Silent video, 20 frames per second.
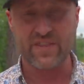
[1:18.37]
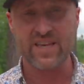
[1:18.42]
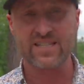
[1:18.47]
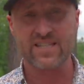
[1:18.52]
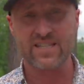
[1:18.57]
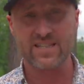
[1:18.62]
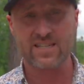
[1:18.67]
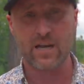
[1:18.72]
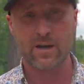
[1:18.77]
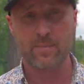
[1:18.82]
This
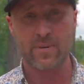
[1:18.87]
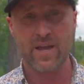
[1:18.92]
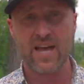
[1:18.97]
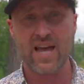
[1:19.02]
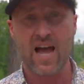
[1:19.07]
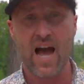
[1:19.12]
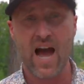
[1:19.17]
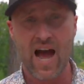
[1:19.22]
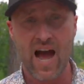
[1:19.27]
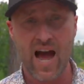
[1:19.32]
is gonna be a
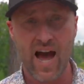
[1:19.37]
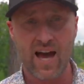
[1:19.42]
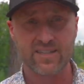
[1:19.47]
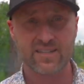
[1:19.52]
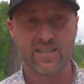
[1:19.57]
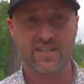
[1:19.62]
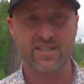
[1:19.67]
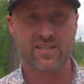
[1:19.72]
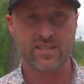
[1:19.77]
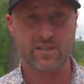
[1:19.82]

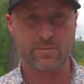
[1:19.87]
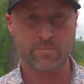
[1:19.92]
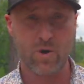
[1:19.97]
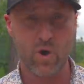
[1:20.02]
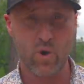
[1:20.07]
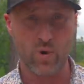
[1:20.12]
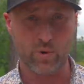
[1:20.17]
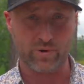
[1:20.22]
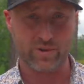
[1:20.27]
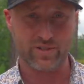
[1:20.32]
hot
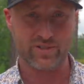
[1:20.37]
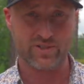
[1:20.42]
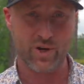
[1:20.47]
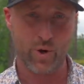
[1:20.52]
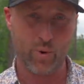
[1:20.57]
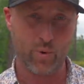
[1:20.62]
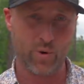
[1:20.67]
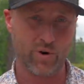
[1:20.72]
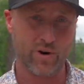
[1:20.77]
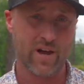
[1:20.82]
smoke.
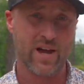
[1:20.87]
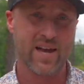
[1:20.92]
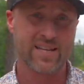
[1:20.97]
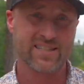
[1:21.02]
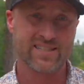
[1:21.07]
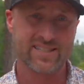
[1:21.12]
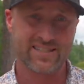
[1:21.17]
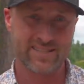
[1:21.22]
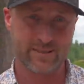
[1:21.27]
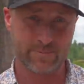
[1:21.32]
So we're
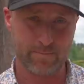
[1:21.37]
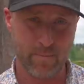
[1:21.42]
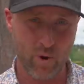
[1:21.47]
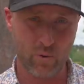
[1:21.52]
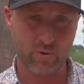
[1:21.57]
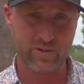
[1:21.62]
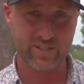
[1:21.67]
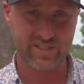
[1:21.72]
smoke